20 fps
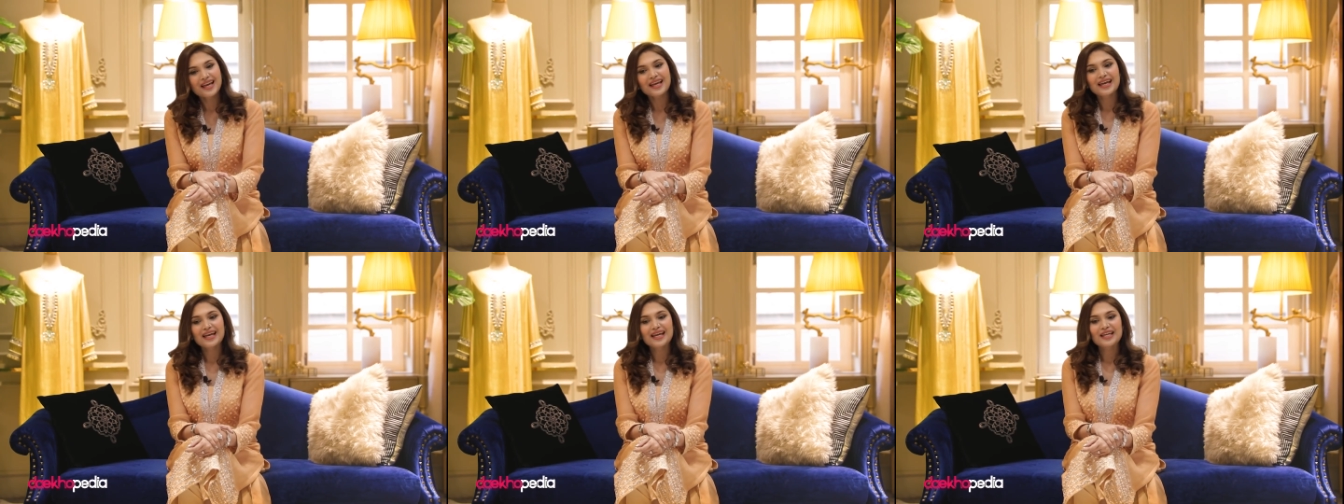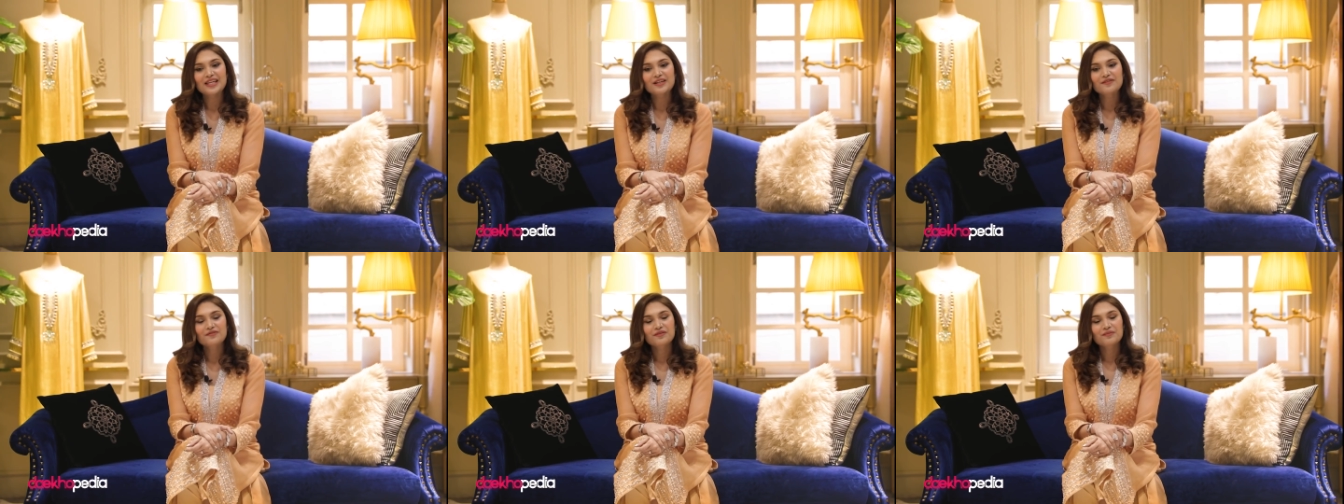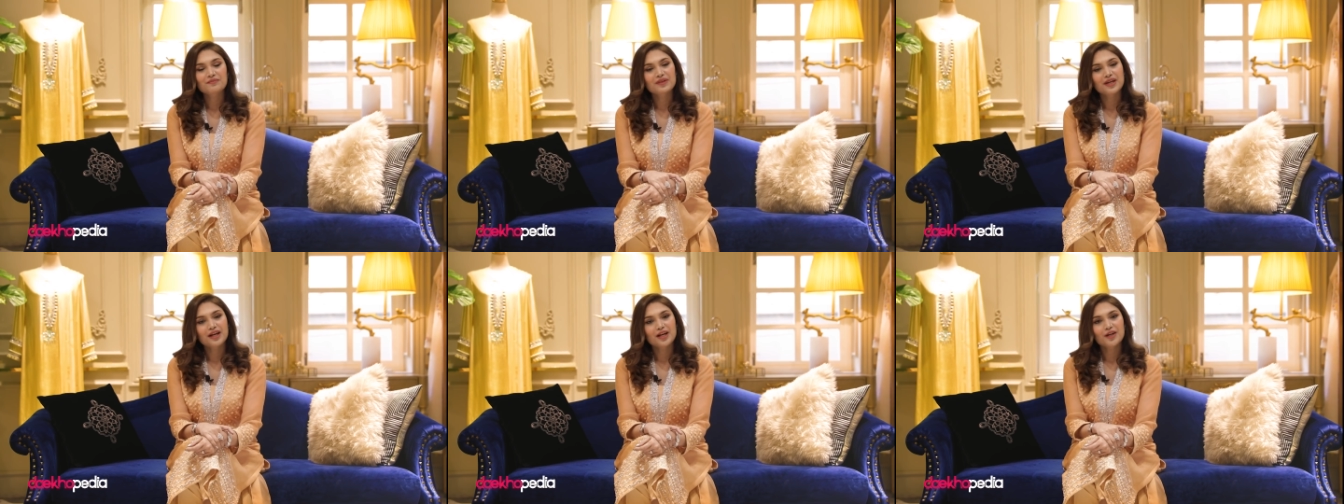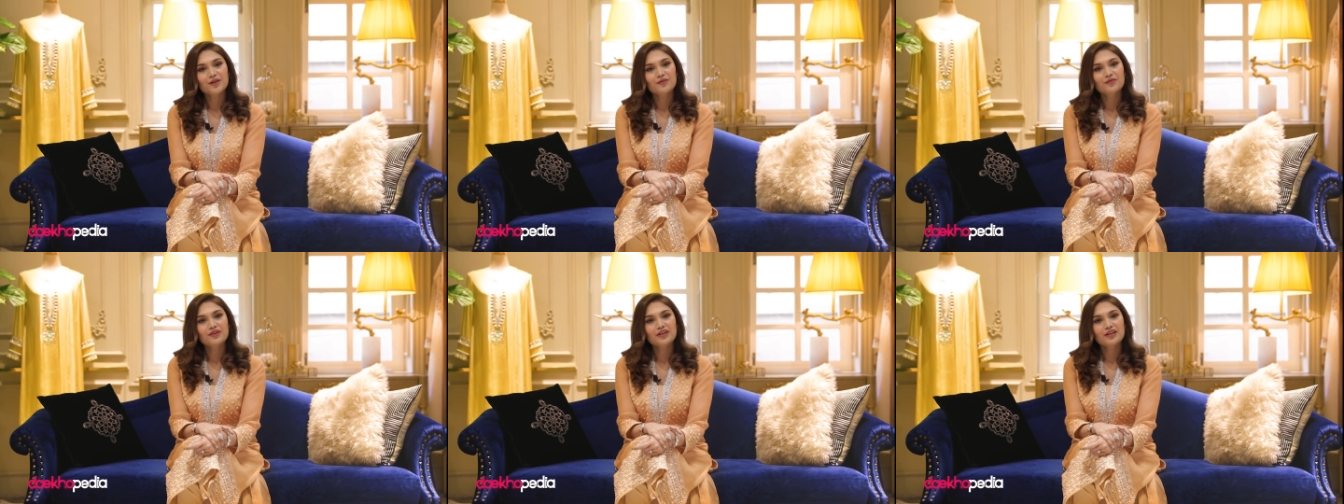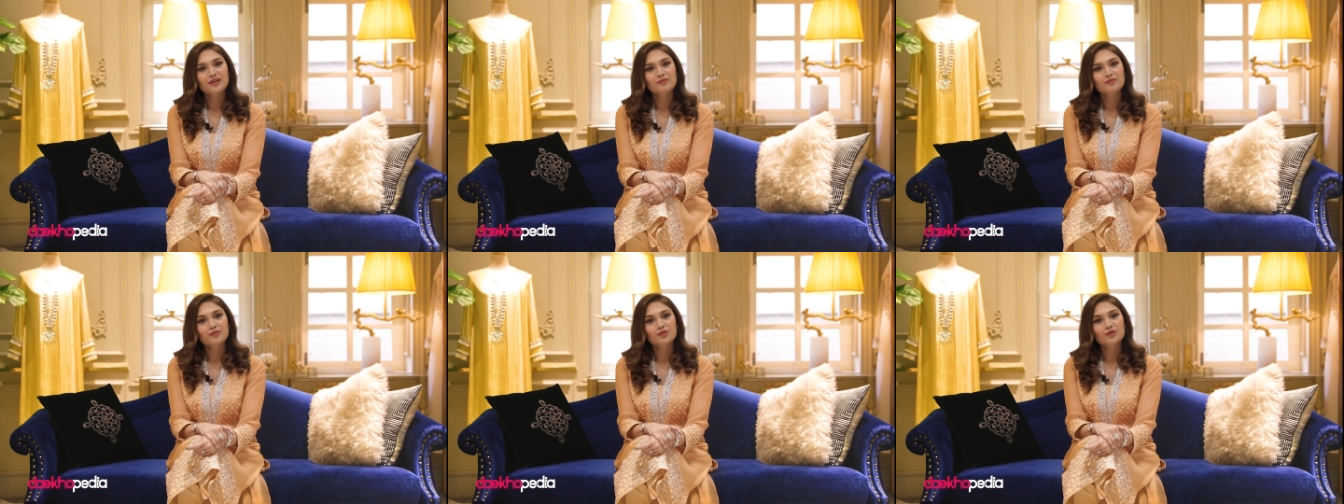and from there
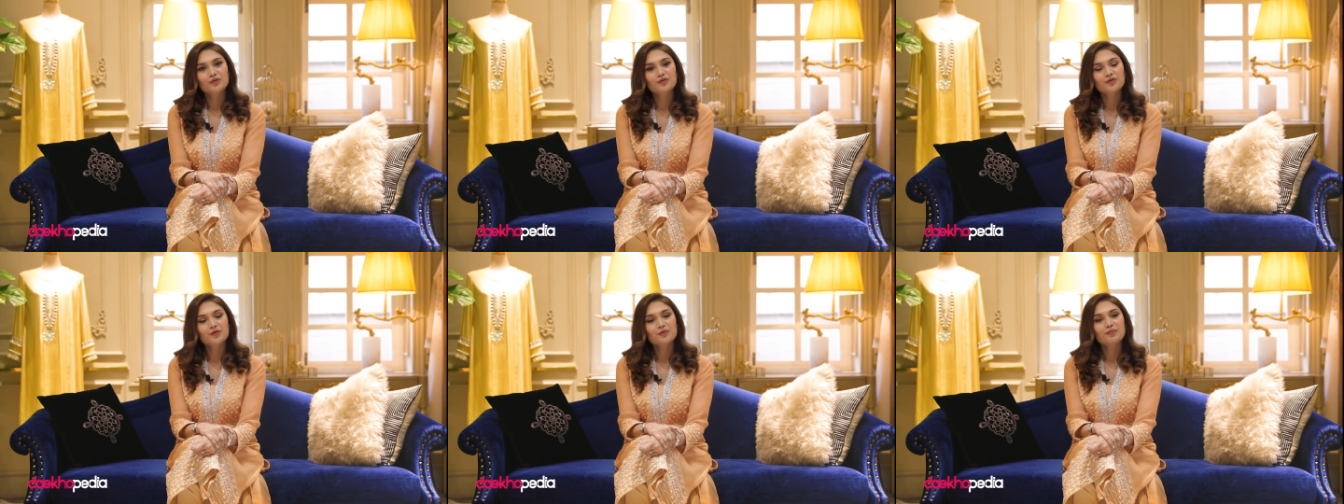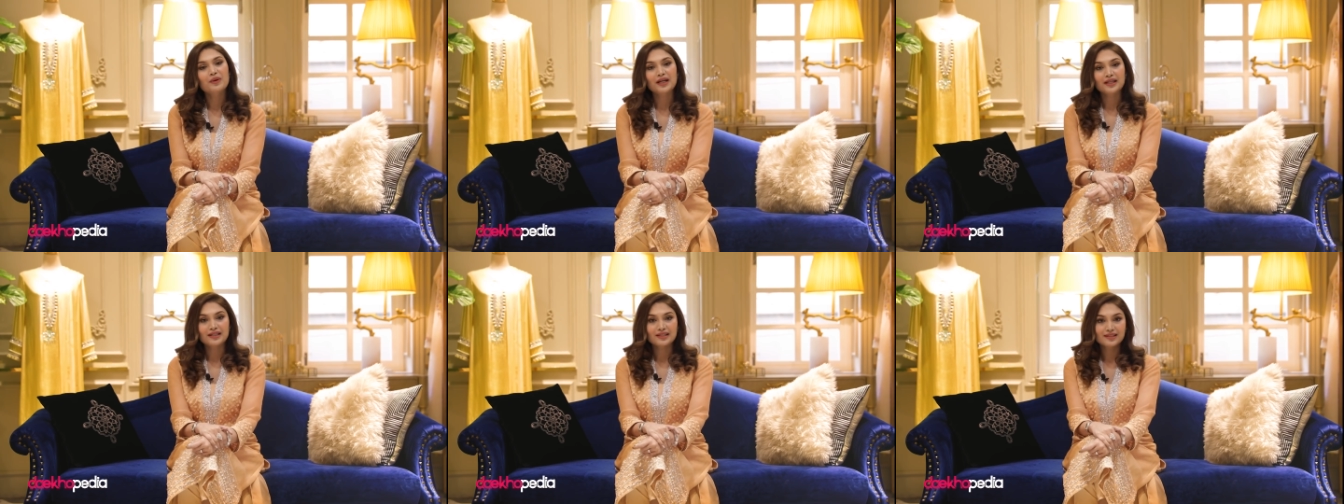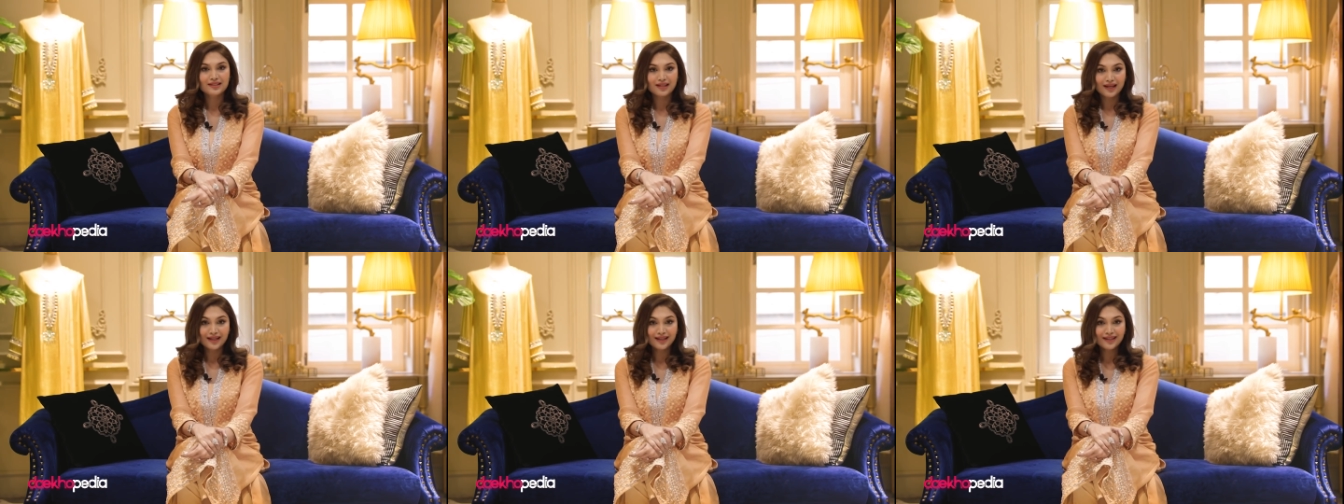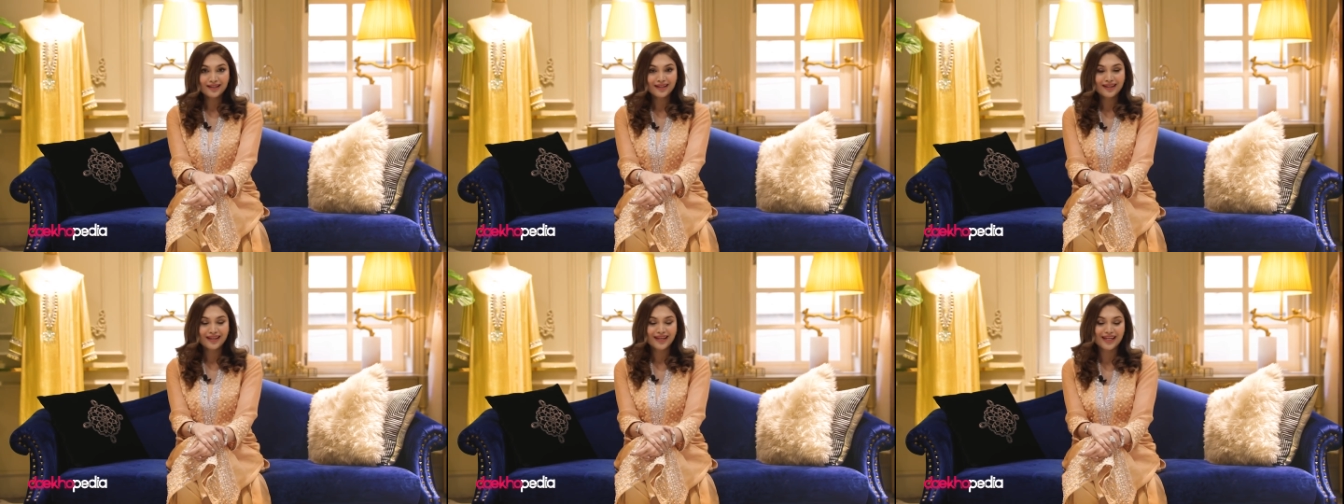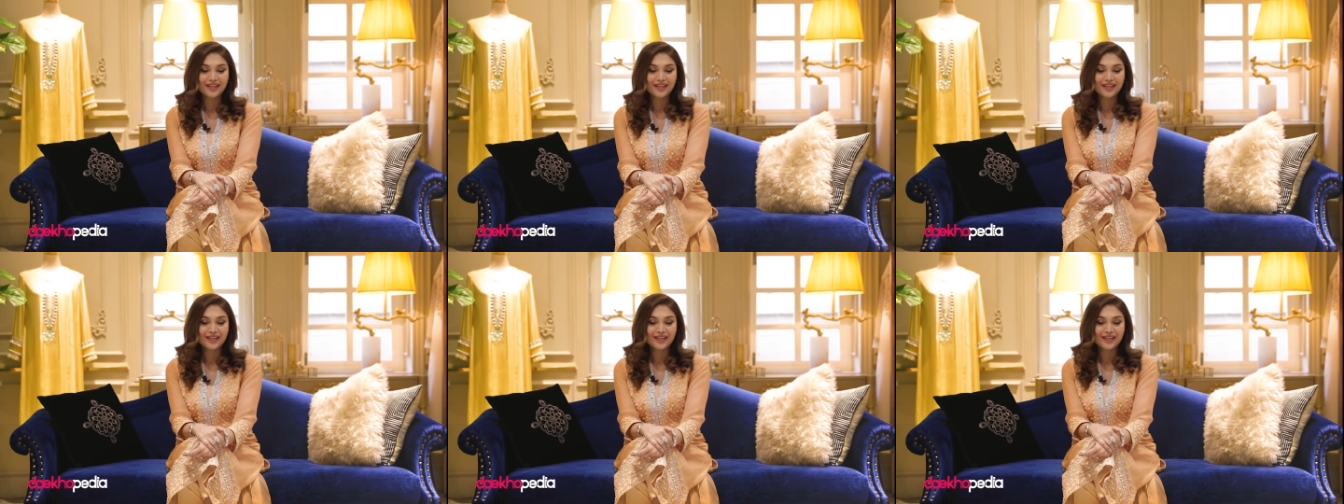we moved to Pakistan